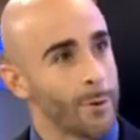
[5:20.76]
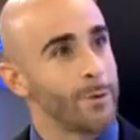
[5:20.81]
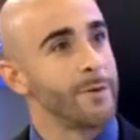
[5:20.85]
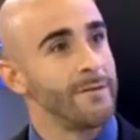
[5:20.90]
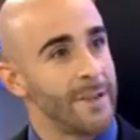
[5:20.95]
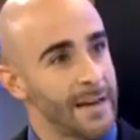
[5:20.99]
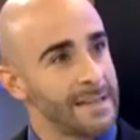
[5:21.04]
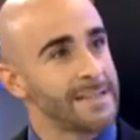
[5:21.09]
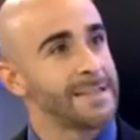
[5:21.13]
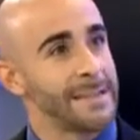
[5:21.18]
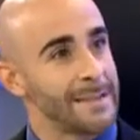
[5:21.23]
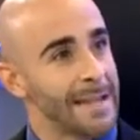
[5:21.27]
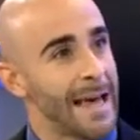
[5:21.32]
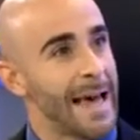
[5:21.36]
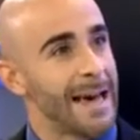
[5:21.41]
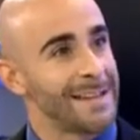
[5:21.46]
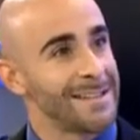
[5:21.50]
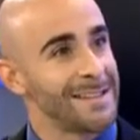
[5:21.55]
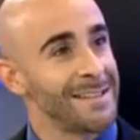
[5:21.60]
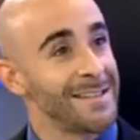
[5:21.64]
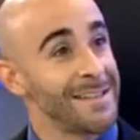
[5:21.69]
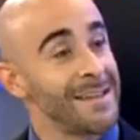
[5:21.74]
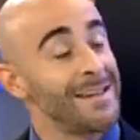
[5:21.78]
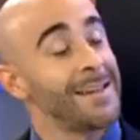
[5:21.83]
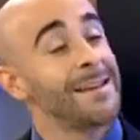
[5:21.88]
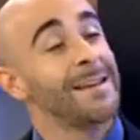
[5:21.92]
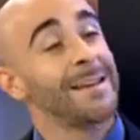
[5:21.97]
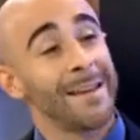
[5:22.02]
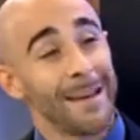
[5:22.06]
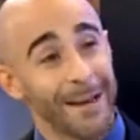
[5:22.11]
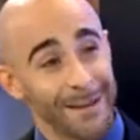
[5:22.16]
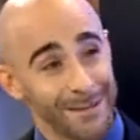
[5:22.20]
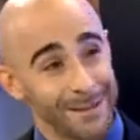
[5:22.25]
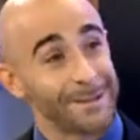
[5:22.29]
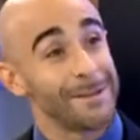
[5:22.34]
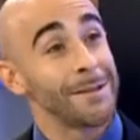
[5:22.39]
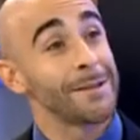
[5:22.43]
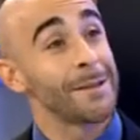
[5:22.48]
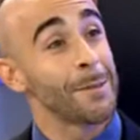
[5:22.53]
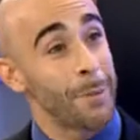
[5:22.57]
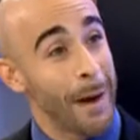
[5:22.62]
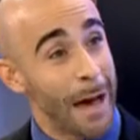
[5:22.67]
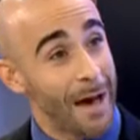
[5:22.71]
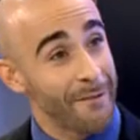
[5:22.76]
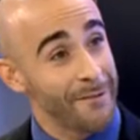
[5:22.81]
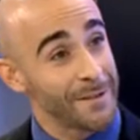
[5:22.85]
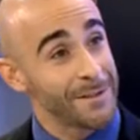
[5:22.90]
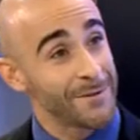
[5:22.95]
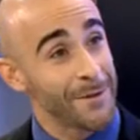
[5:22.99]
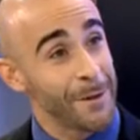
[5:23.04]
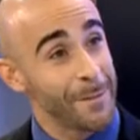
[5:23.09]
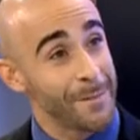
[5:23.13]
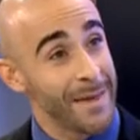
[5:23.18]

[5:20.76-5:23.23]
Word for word: to invest in that. He actually took the profits from